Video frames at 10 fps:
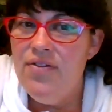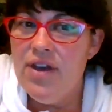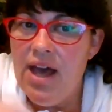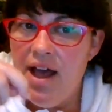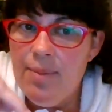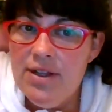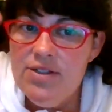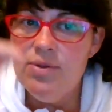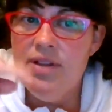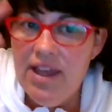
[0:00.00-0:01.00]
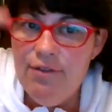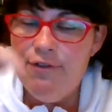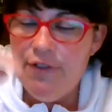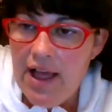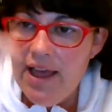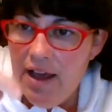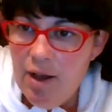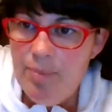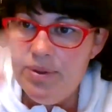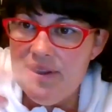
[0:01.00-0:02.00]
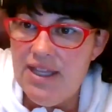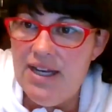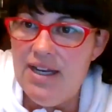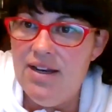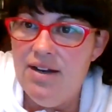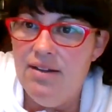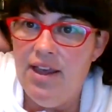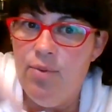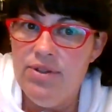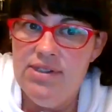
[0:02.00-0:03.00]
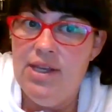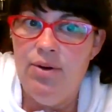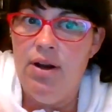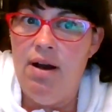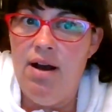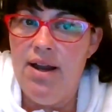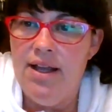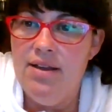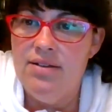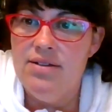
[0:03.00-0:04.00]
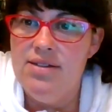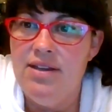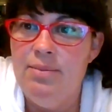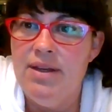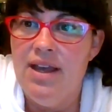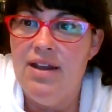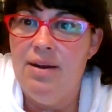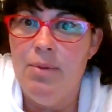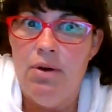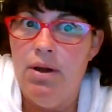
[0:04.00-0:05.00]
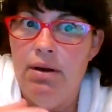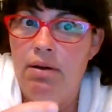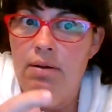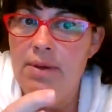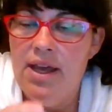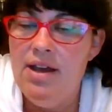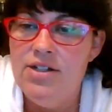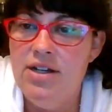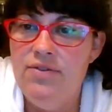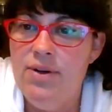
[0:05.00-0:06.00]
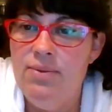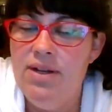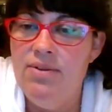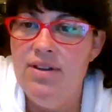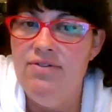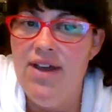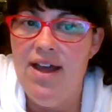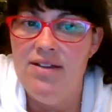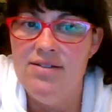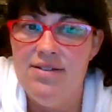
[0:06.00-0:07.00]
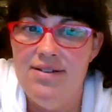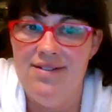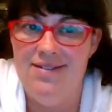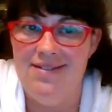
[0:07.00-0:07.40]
the comments would, like, fly up, but then, like, once they were gone, I couldn't see them again. I'm going, "Oh my gosh, I have to read really fast."